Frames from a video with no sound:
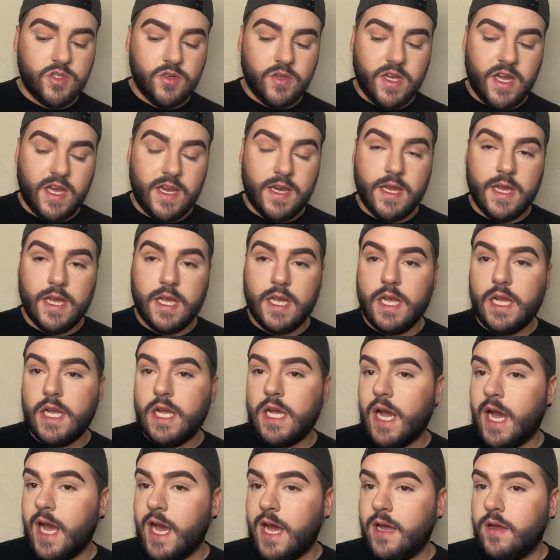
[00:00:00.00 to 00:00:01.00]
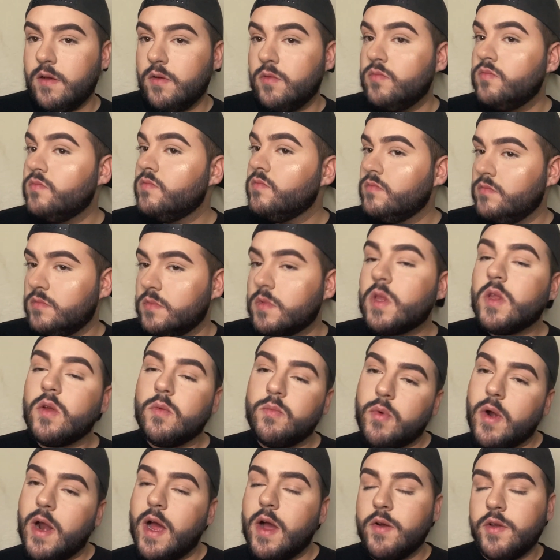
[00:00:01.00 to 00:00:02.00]
you kind of got, the
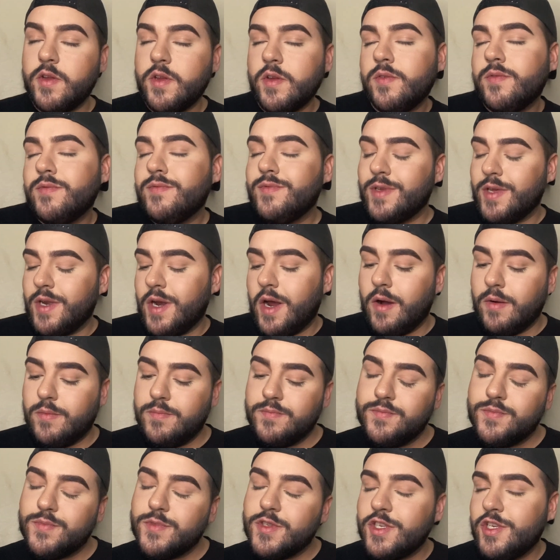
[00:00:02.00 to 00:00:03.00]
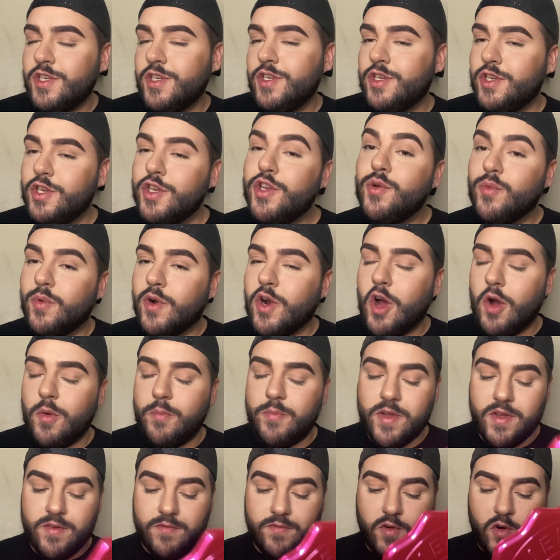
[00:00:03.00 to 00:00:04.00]
brow, you know, you were
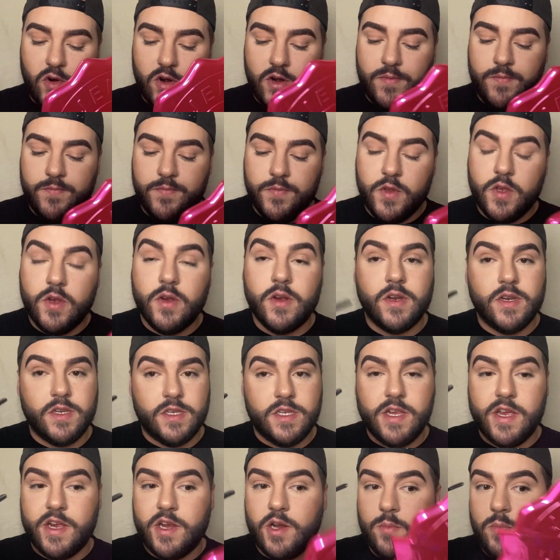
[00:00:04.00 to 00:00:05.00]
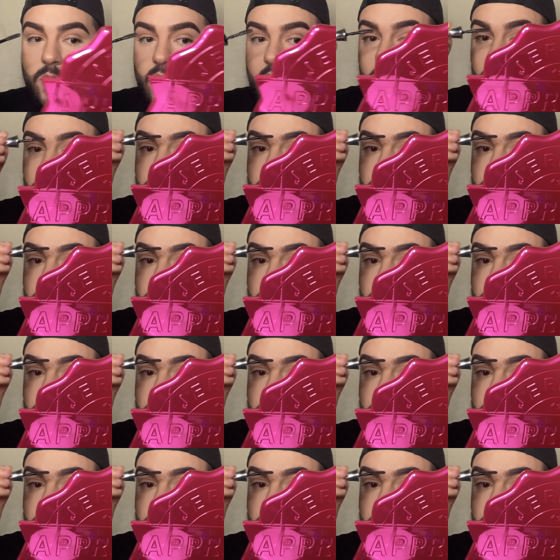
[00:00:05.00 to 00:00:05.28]
hoping for. You're gonna take your brow